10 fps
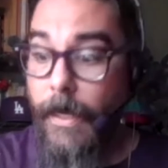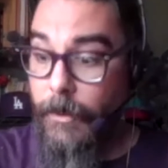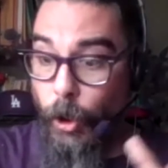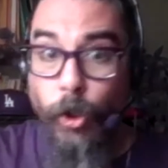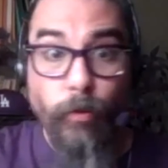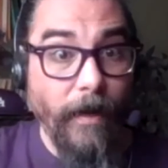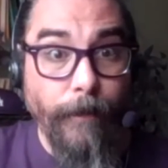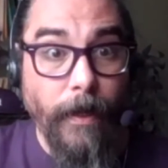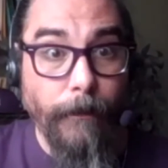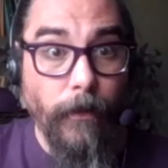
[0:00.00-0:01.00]
It's a great
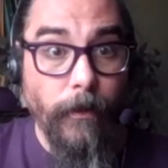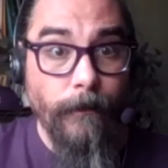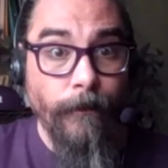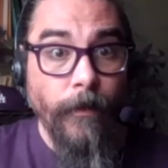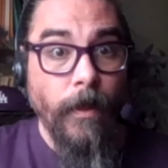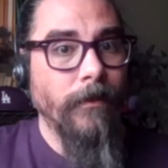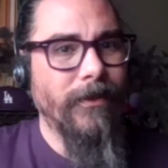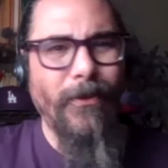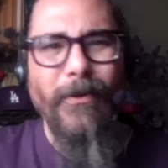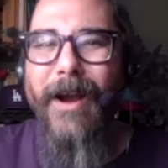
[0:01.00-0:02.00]
paper.
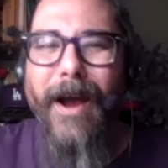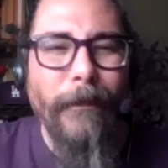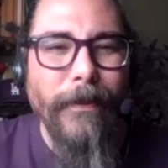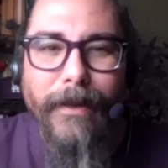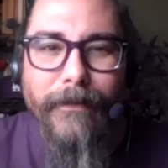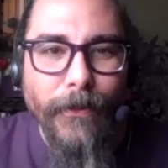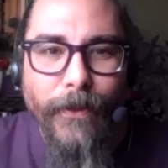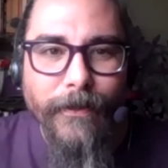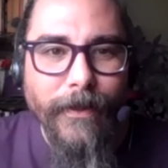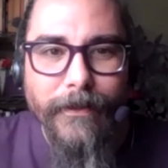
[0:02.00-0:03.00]
Don't copy
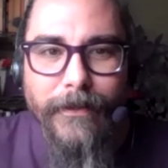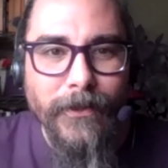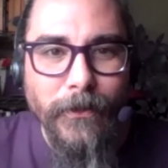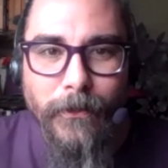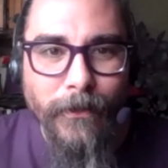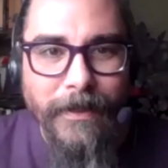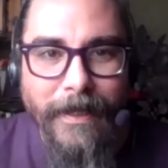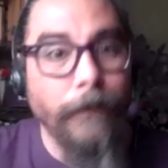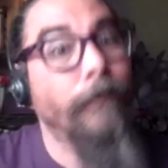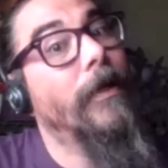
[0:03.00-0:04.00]
everything that the student
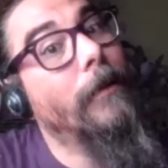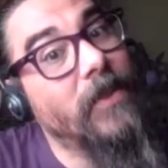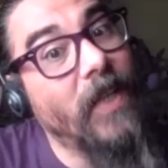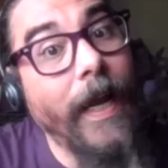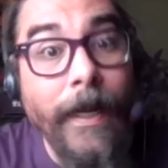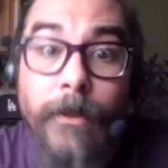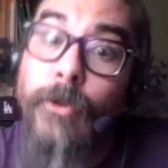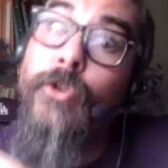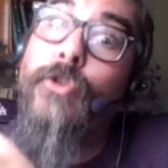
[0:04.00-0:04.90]
did, but I'm saying